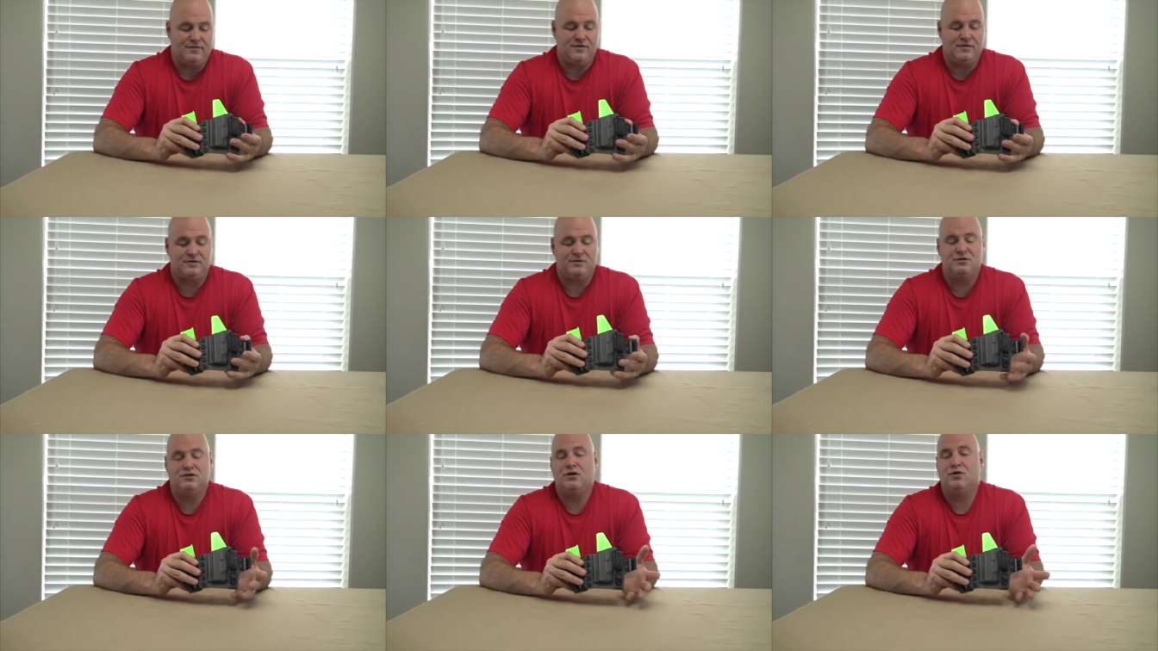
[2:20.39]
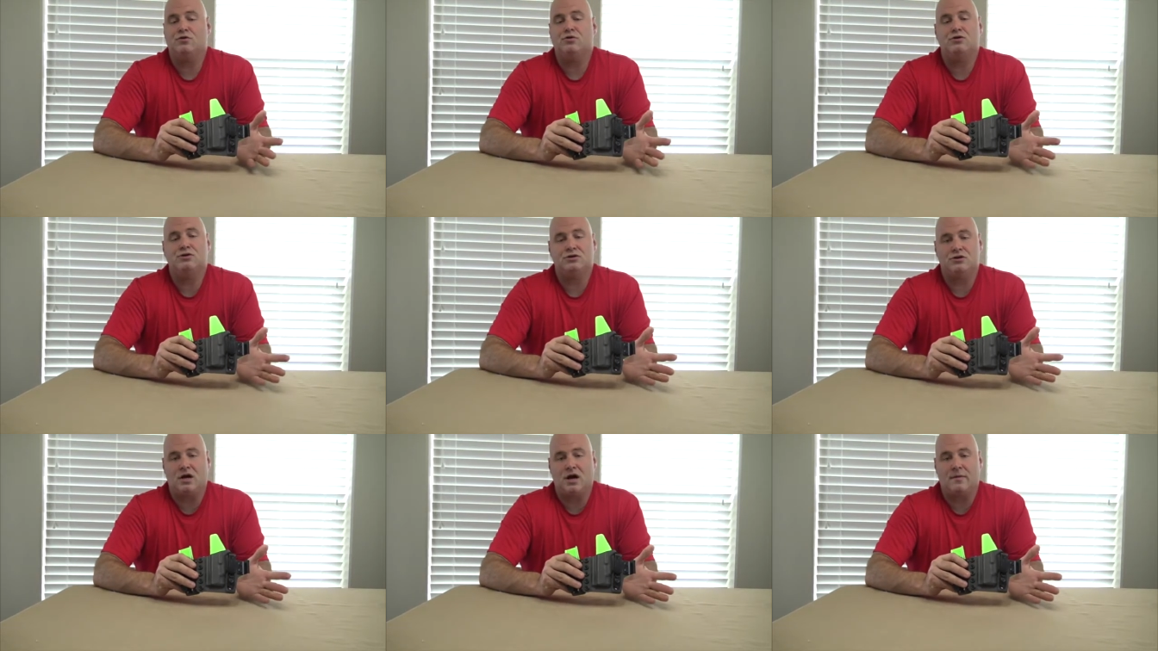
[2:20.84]
There's no
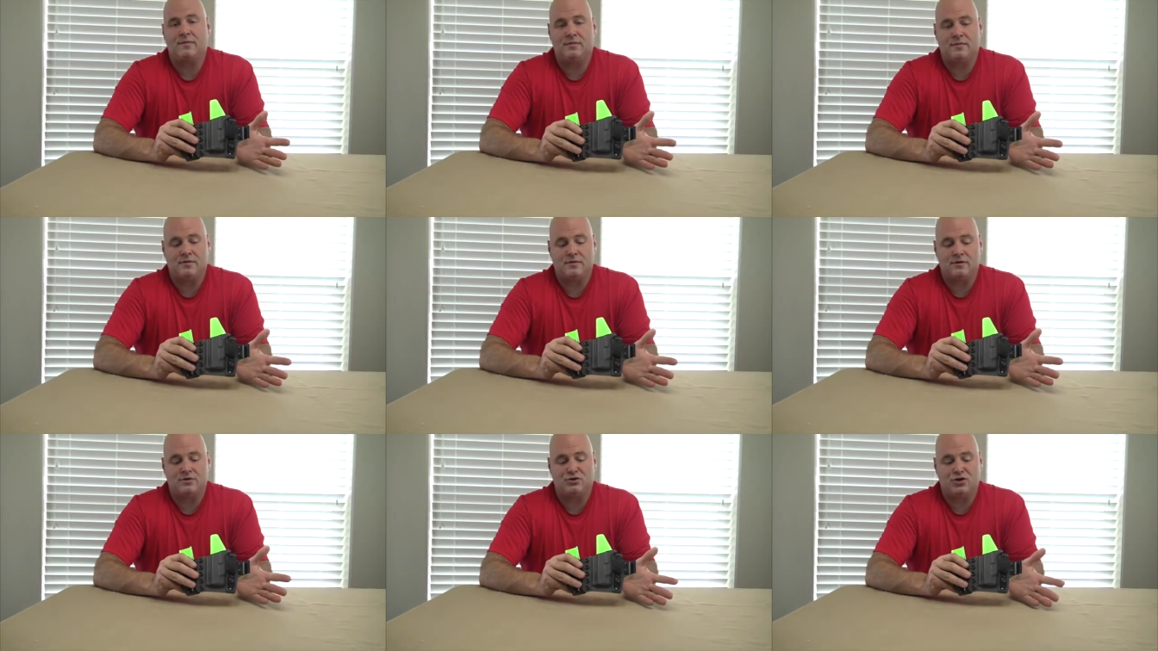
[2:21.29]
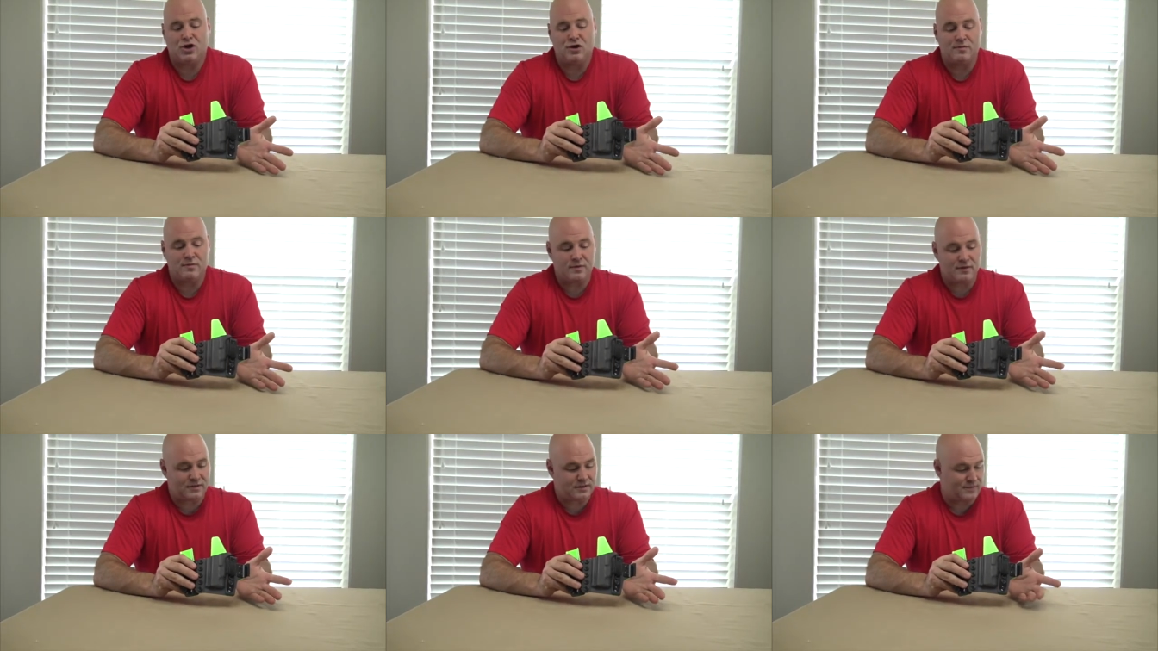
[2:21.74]

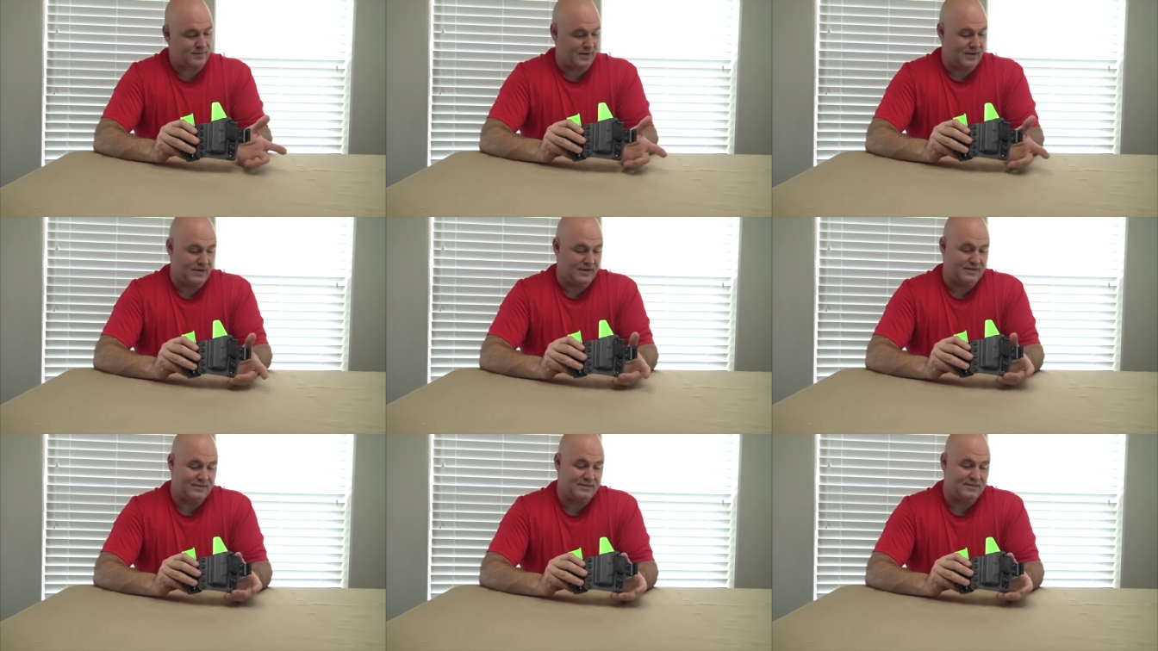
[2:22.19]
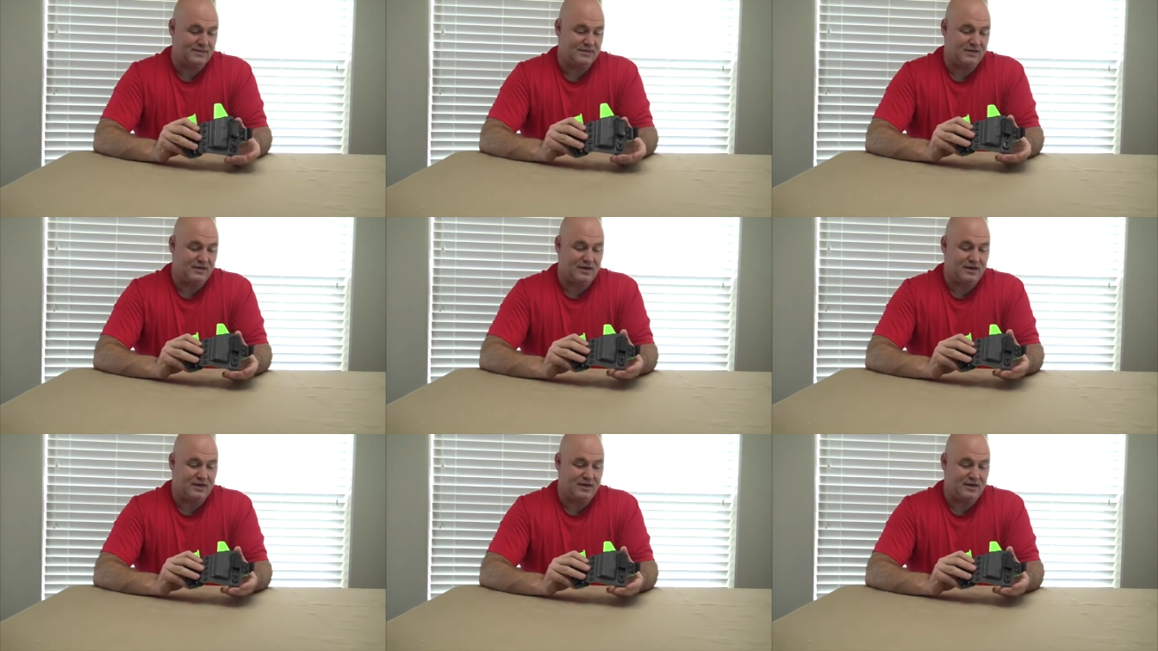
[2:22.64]
sharp spots